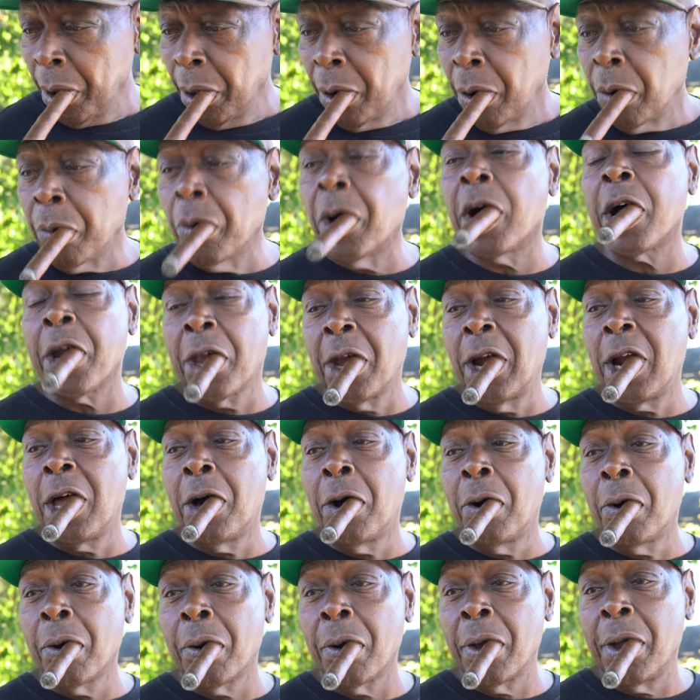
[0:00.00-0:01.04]
Roger
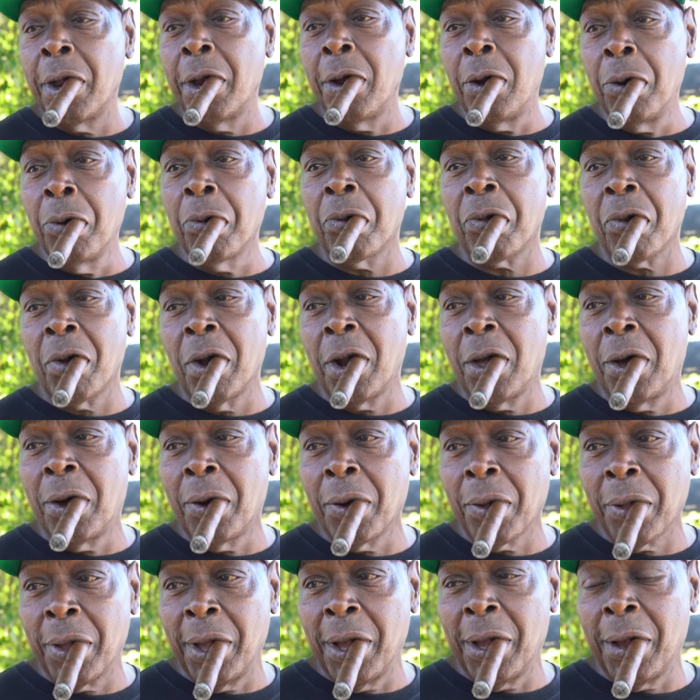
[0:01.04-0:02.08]
Long and Lucy
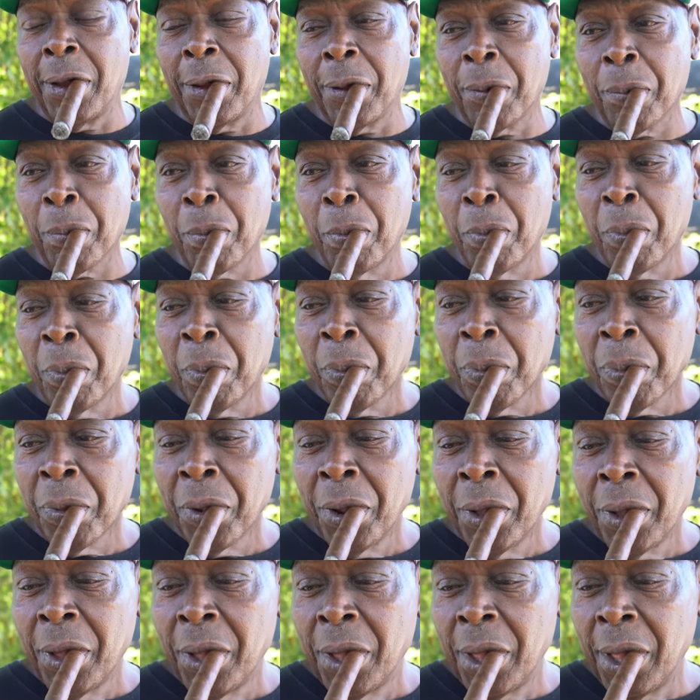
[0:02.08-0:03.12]
Long, yeah.
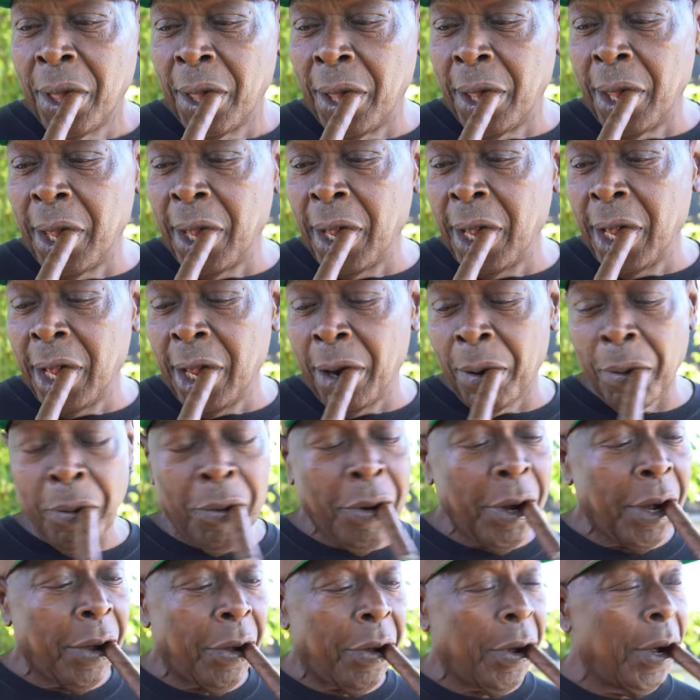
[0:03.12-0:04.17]
Yeah,
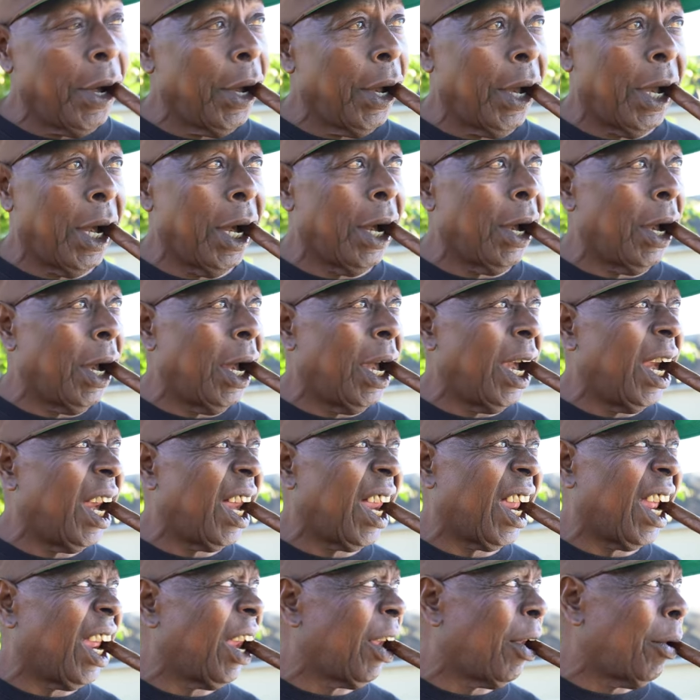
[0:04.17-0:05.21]
Green City, this,
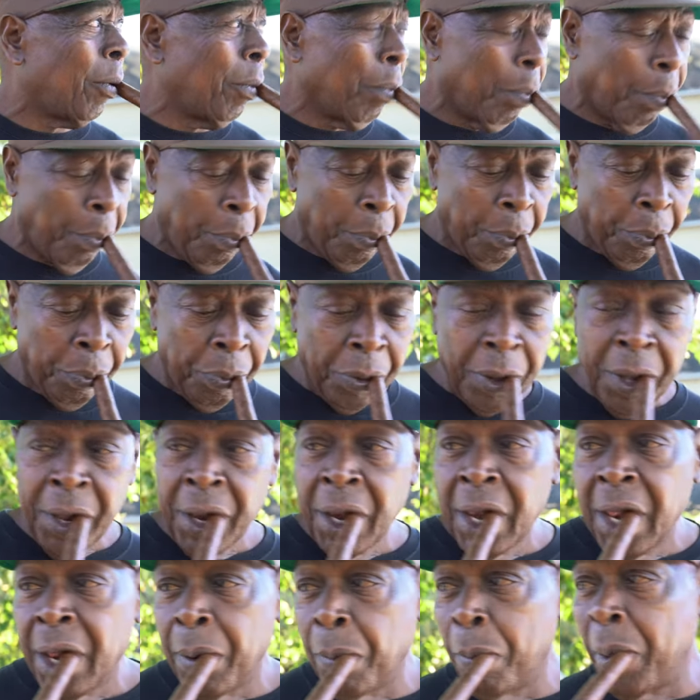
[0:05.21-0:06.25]
this.
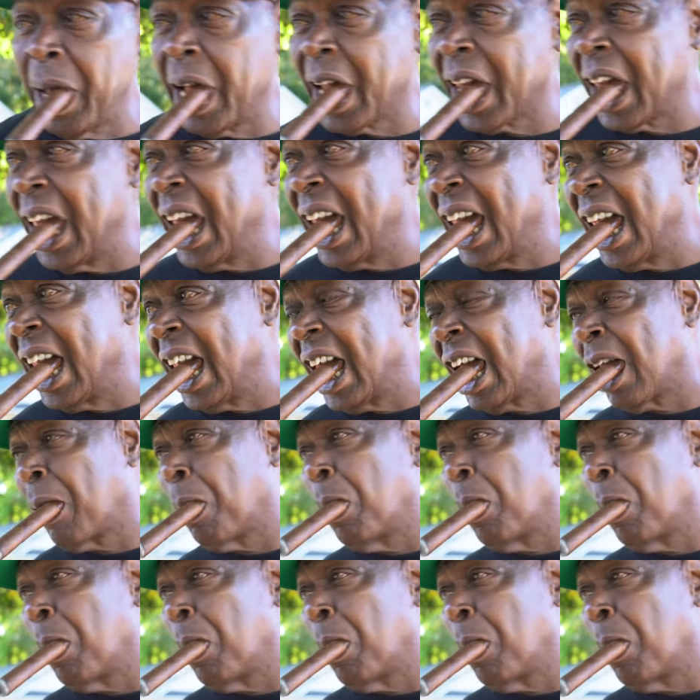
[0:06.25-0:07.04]
Back then the that